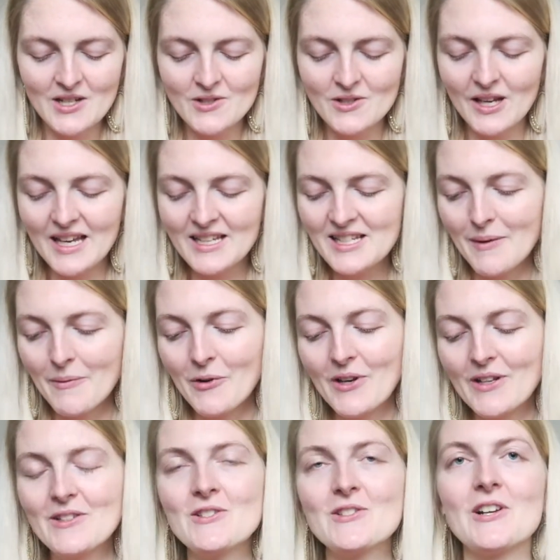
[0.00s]
So yes, I'm
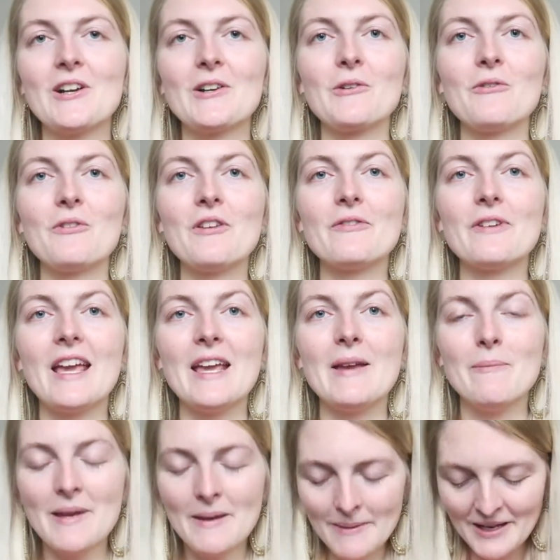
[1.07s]
going to start off with
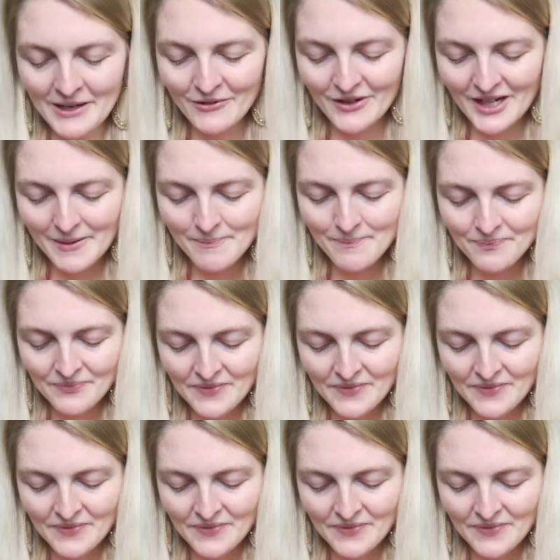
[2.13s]
a BB cream.